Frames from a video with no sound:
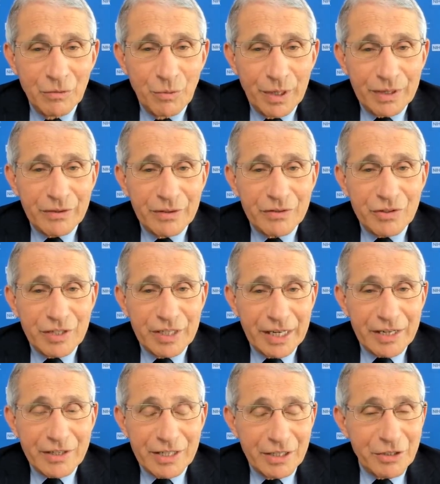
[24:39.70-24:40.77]
with
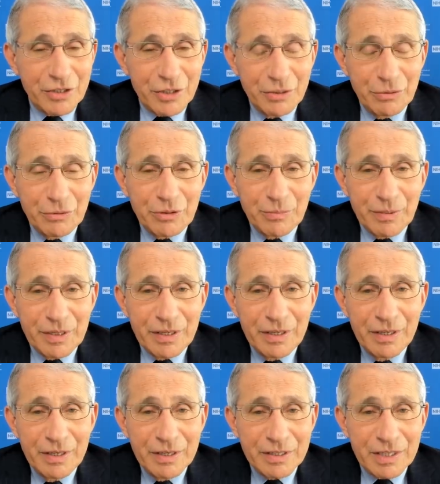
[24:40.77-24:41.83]
six and soon to
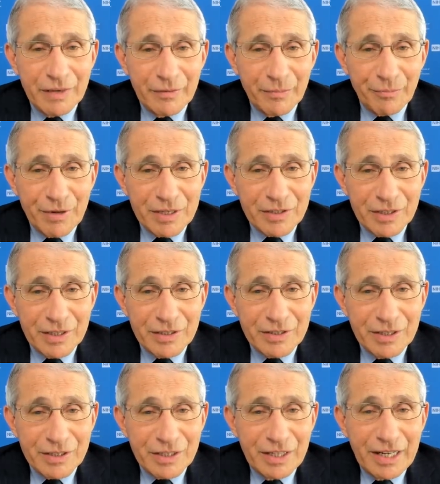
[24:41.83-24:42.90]
be seven
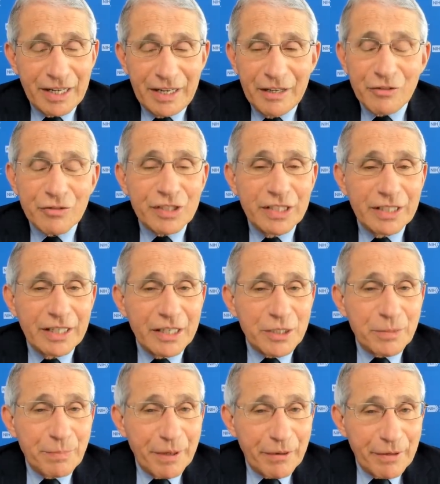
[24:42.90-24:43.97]
presidents. It's an interesting
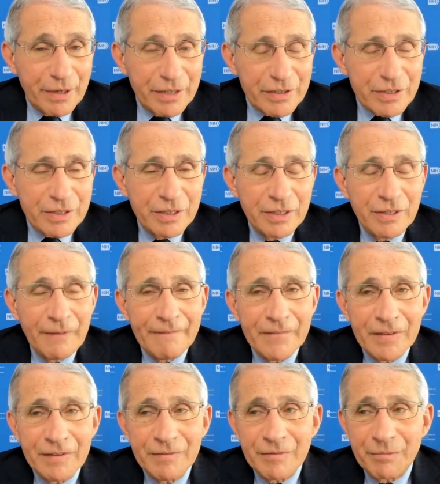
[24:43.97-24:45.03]
experience
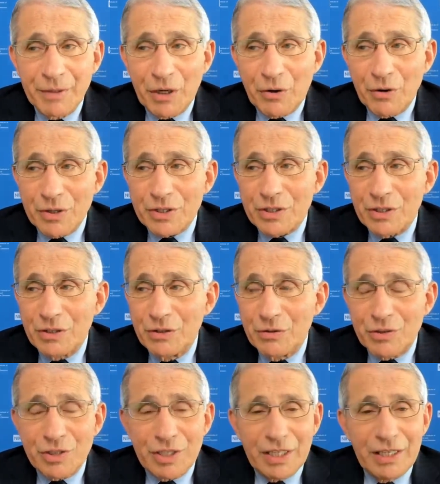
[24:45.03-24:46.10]
because
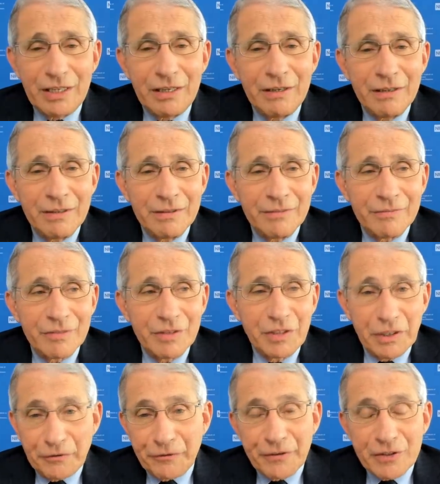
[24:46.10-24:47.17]
you see
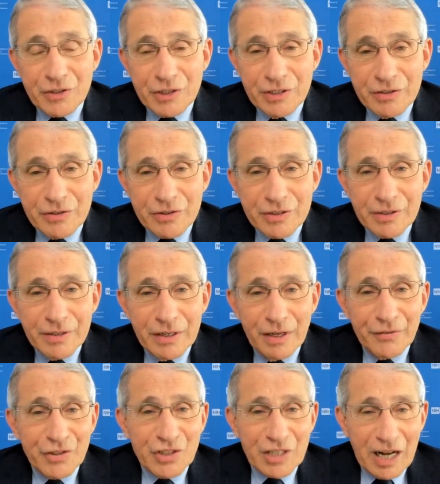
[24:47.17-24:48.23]
differences
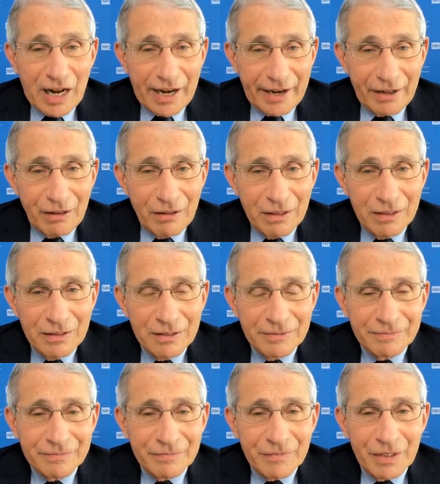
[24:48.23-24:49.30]
of style,
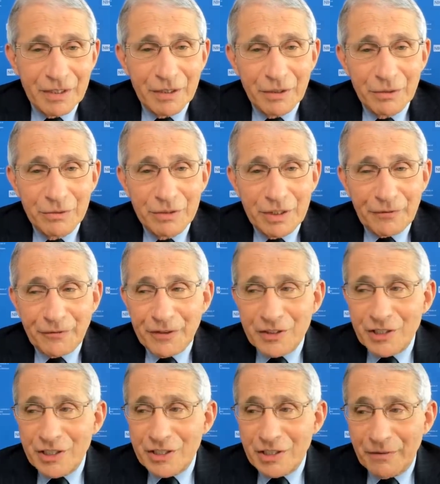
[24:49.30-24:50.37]
you know,
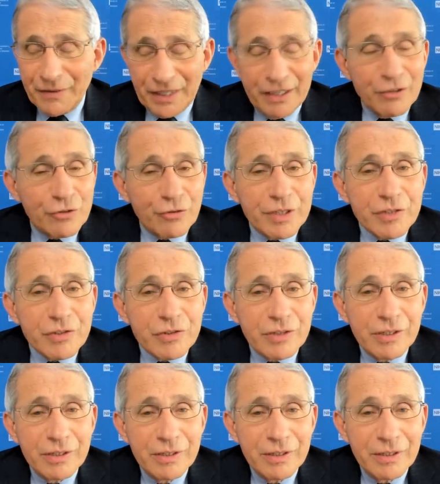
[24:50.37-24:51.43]
differences of
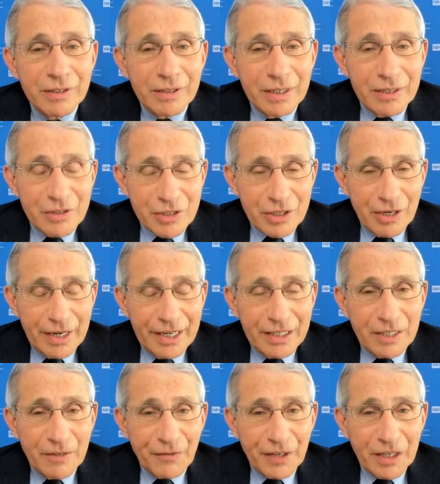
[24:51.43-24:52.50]
interest in
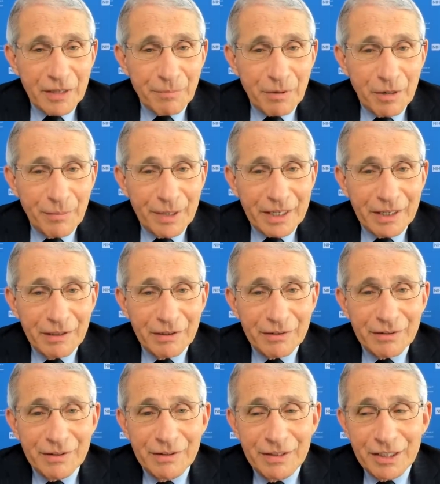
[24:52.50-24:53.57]
scientific and public
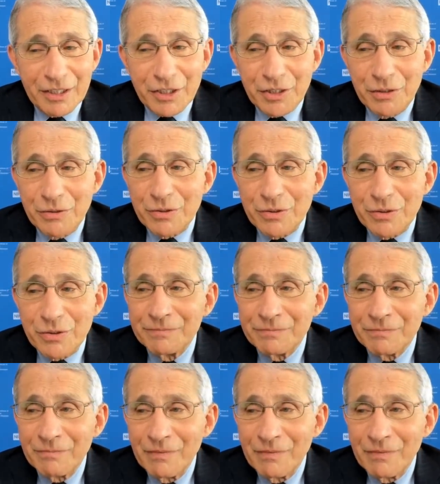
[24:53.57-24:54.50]
health issues.